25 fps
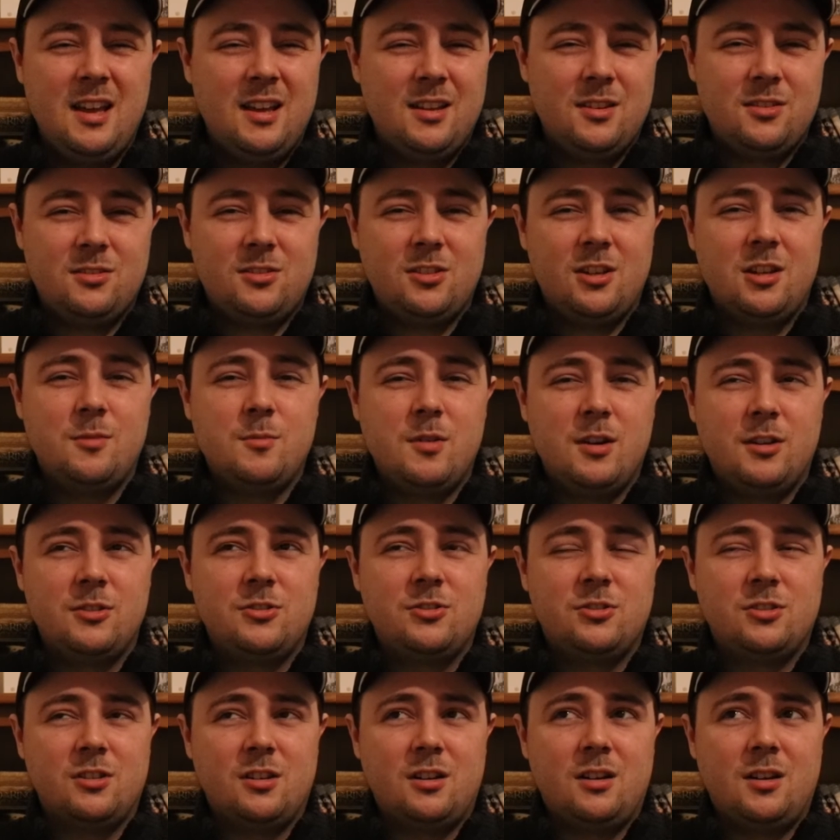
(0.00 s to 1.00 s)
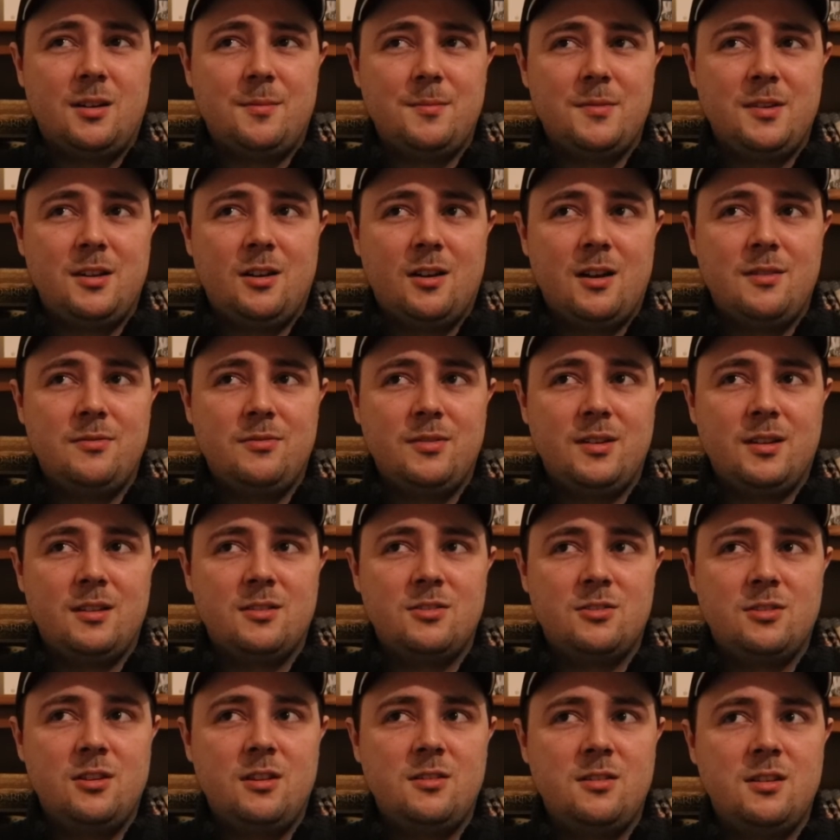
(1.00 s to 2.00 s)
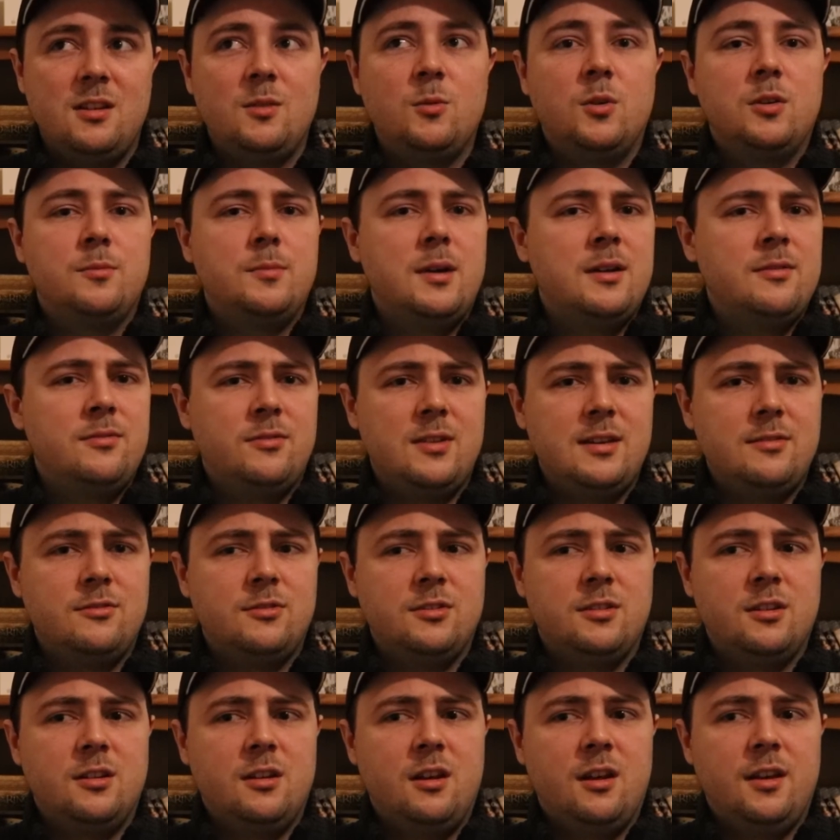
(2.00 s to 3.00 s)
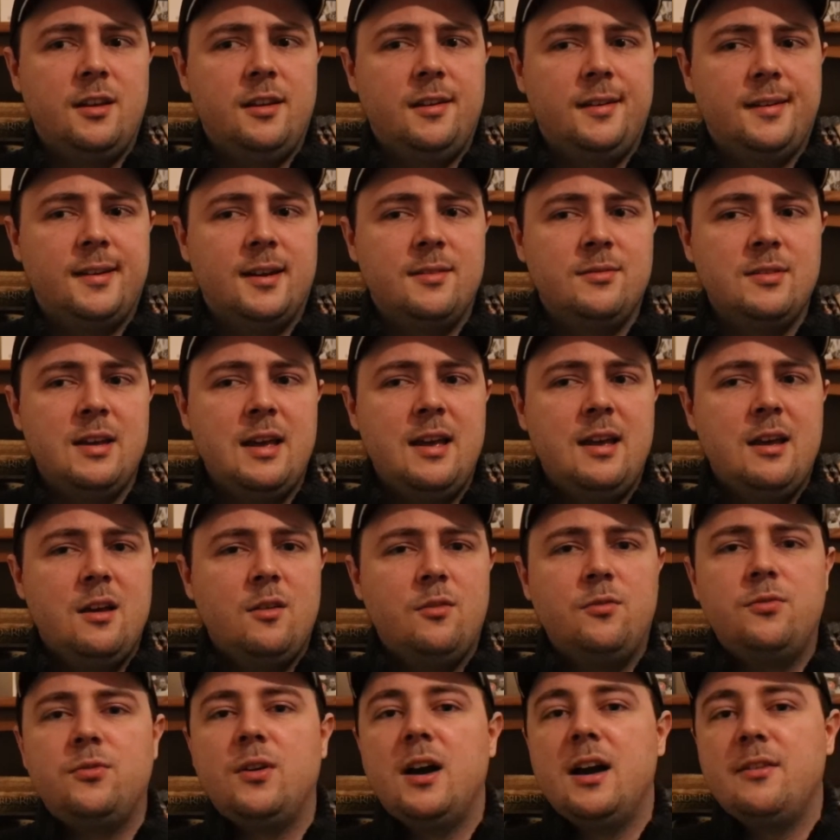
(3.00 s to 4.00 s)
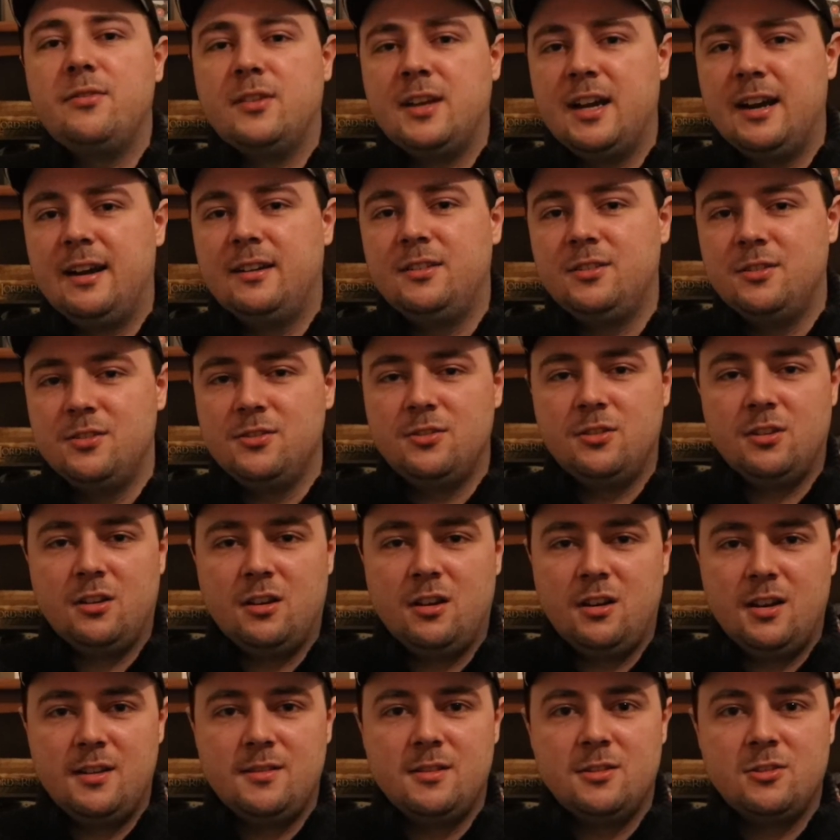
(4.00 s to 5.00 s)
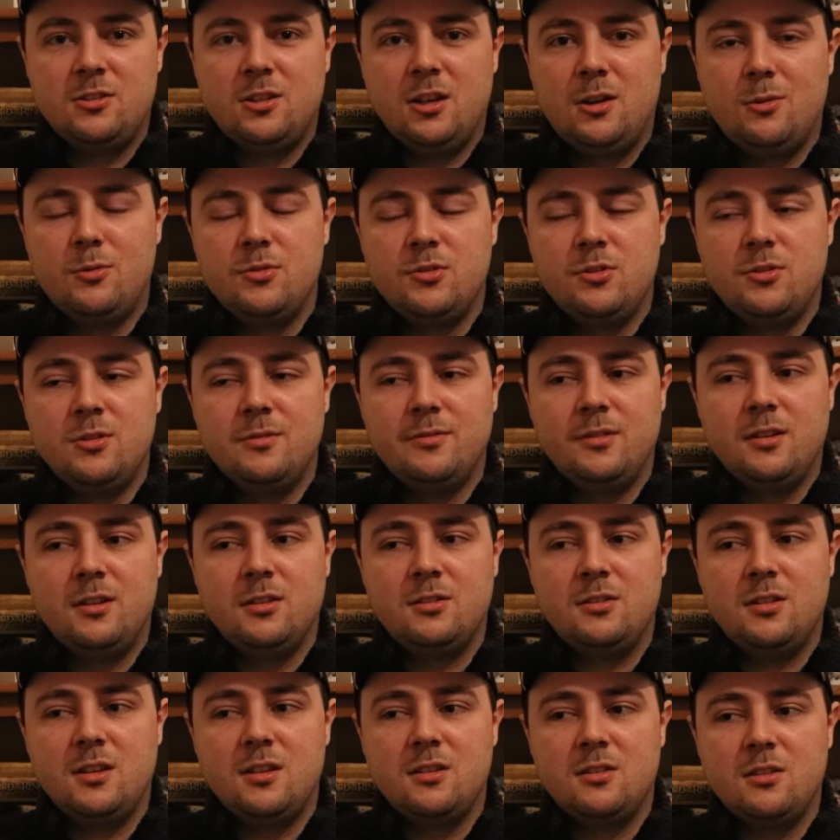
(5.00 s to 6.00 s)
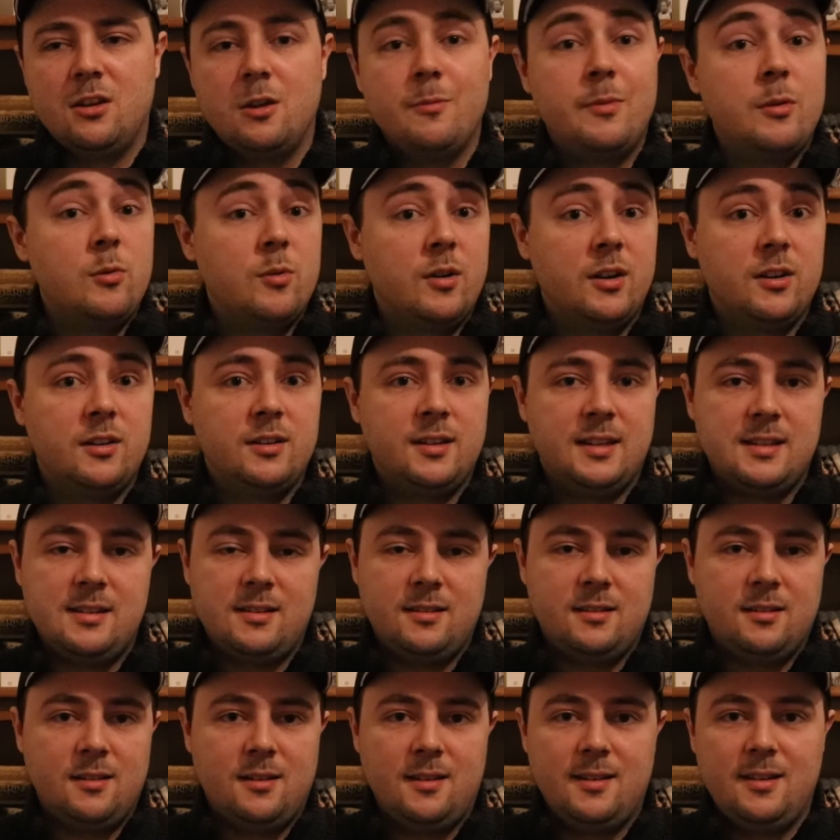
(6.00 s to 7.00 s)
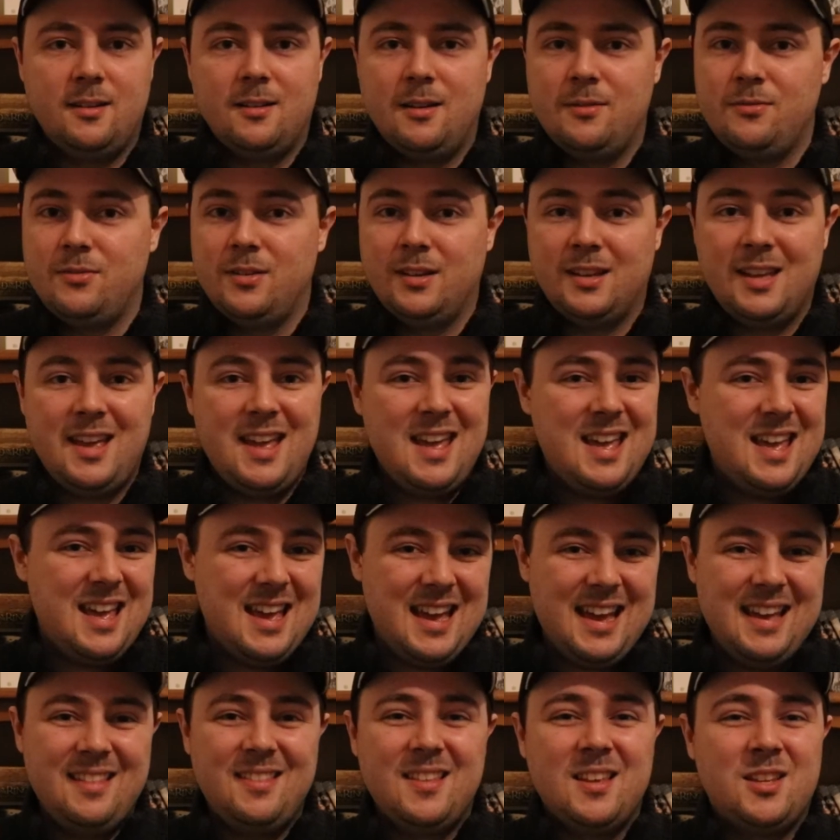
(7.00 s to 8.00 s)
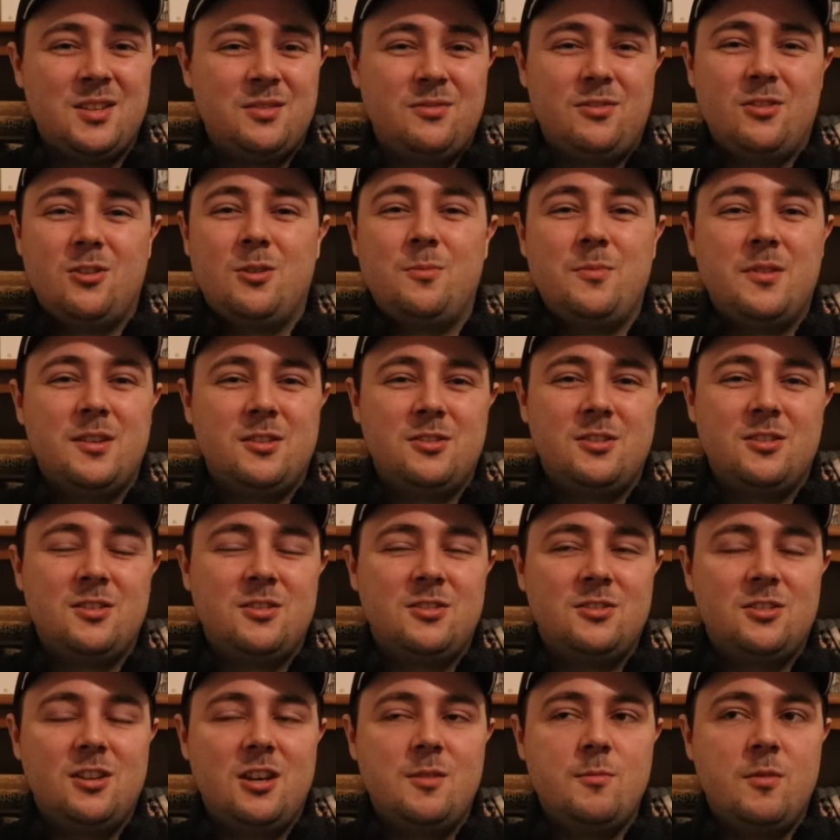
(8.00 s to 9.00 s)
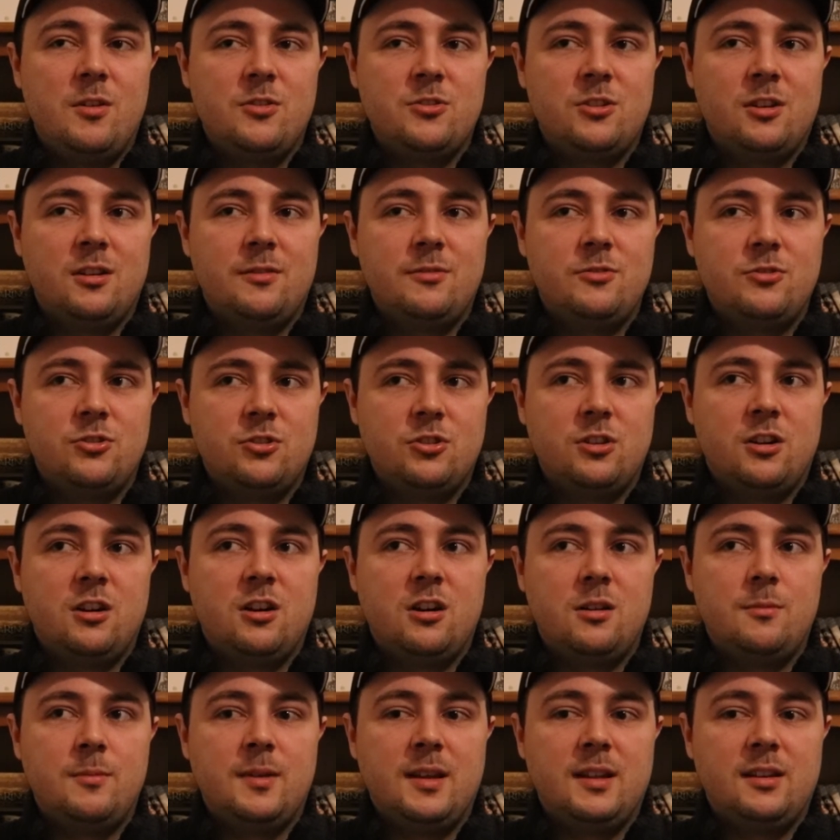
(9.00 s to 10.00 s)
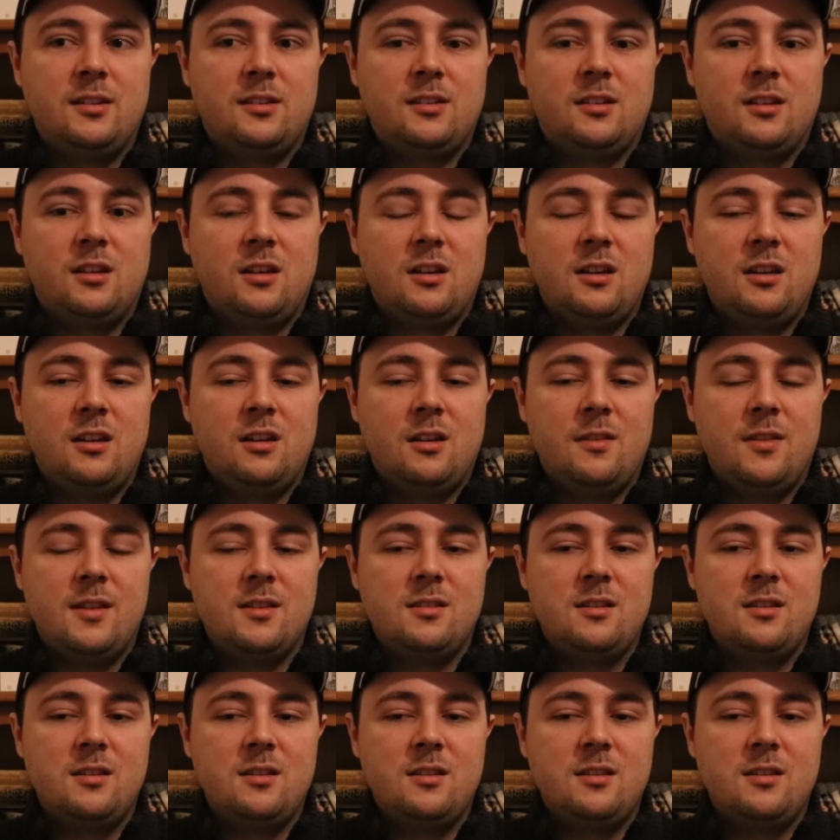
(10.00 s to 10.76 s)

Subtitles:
so much, you know, I think certainly one of my favourite, you know, kind of five characters in the Star Wars universe is Obi-Wan, and, you know, I think in this film there's just so much kind of charm and, you know,